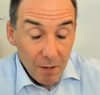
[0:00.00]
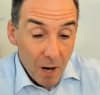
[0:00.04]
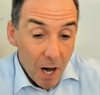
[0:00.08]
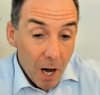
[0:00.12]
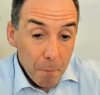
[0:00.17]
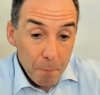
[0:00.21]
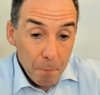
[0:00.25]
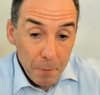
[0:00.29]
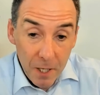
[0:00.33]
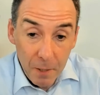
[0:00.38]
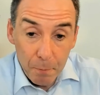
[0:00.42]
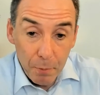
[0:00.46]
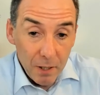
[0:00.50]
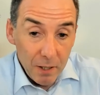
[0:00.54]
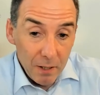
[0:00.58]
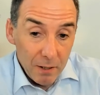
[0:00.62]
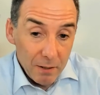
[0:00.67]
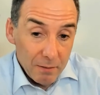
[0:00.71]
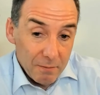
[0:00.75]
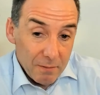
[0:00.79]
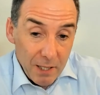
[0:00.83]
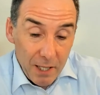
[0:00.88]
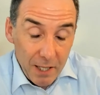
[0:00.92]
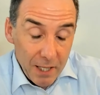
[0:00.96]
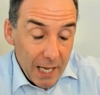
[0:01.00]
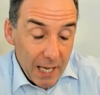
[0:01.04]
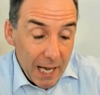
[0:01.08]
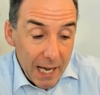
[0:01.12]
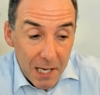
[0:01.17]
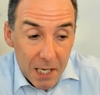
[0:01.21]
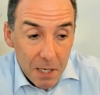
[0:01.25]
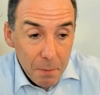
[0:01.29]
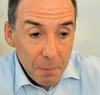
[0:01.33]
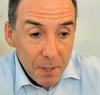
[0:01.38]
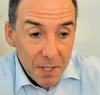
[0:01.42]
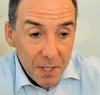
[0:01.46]
are people like
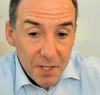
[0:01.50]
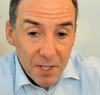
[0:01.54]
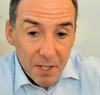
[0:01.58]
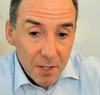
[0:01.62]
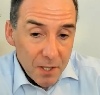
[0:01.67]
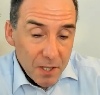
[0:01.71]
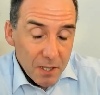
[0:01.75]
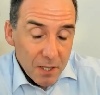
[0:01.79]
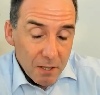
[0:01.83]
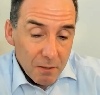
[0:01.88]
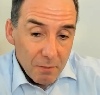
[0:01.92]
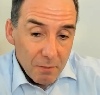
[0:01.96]
any business.